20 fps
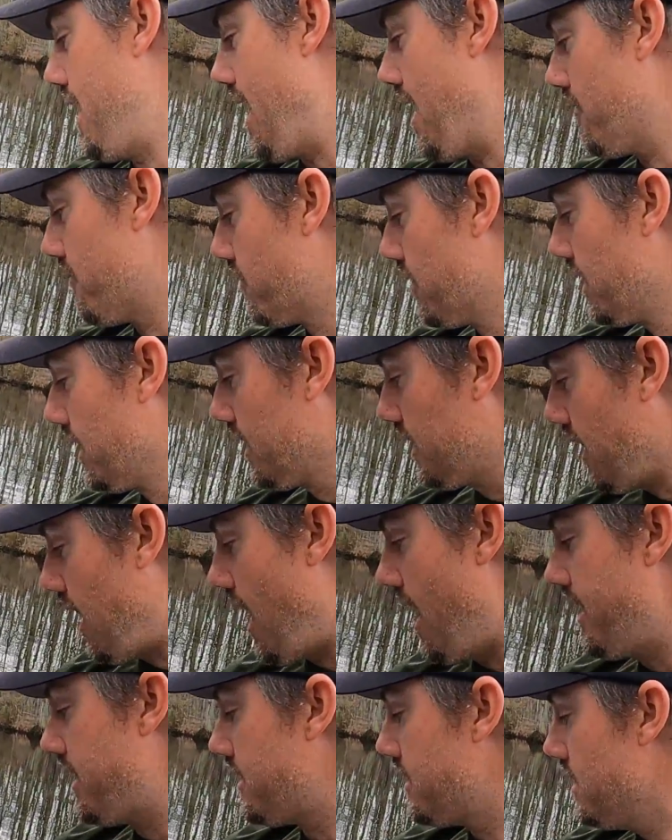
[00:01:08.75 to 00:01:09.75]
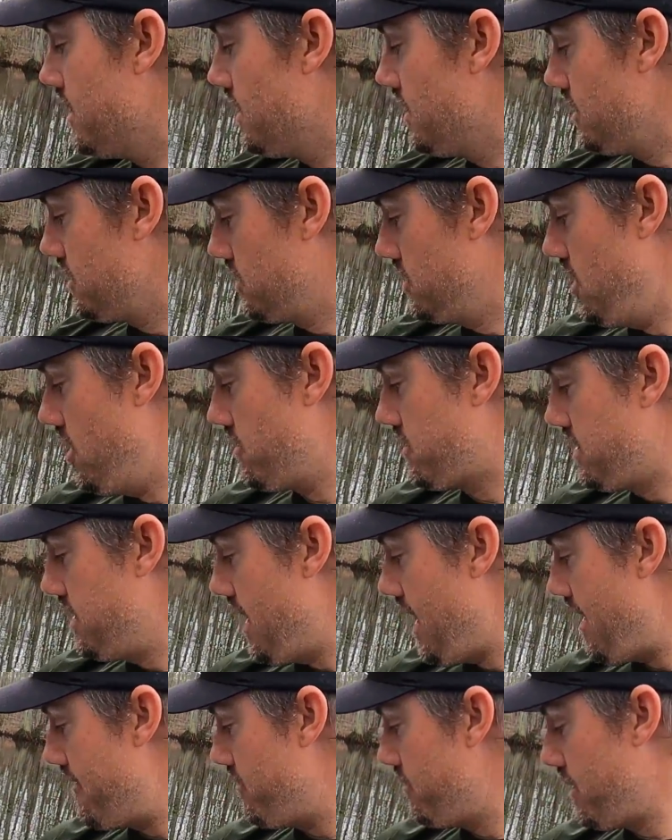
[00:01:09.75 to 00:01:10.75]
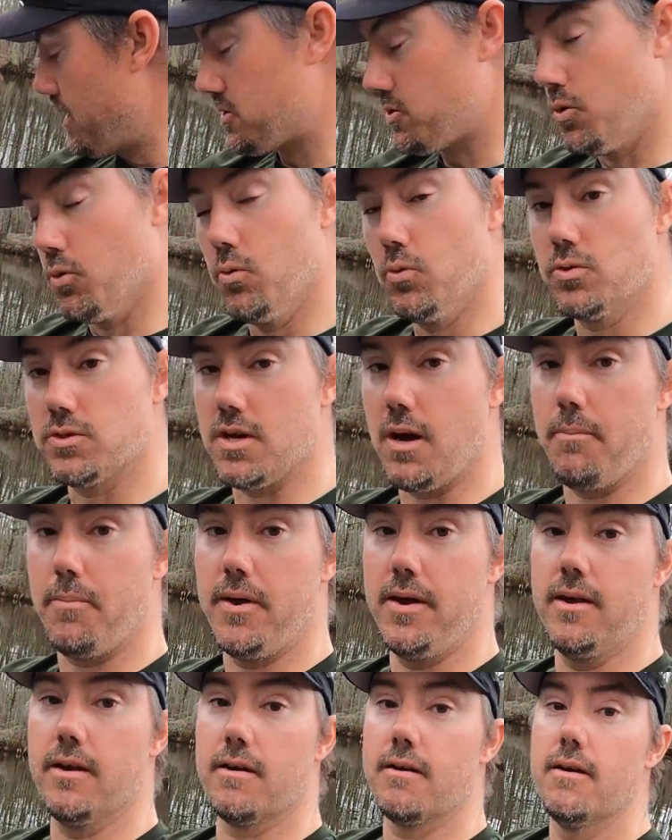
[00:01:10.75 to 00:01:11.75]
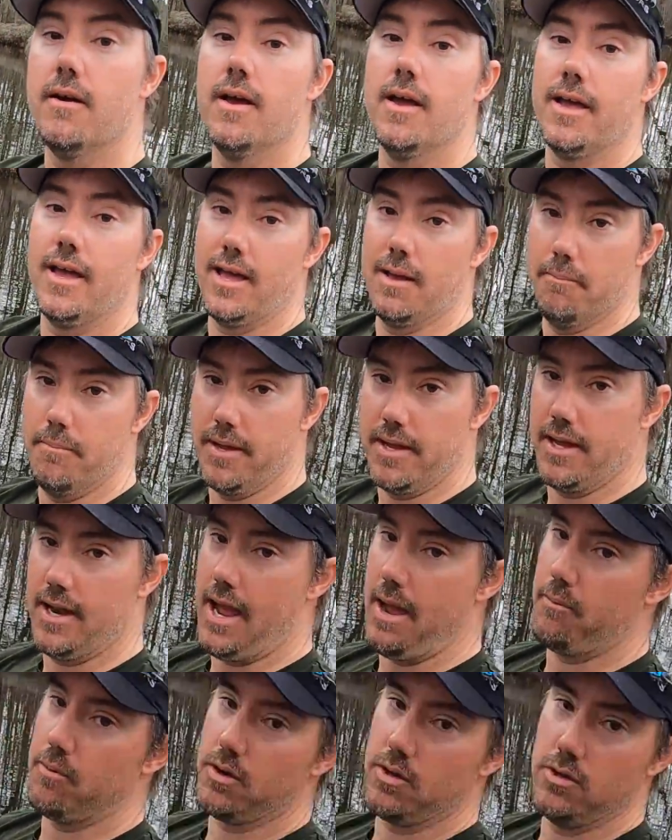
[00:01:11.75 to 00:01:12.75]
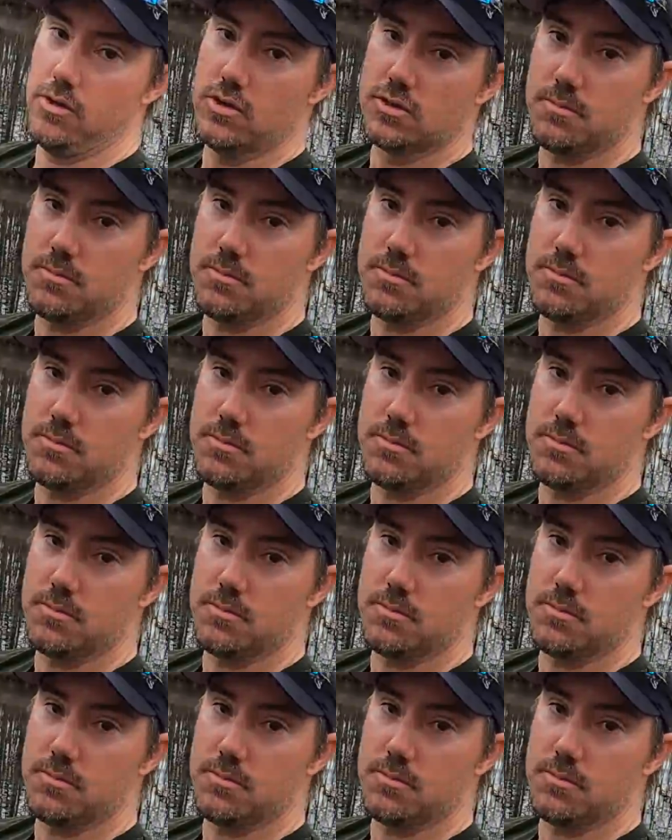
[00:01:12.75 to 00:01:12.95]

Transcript: Now, I really like, having my tools up here and being able to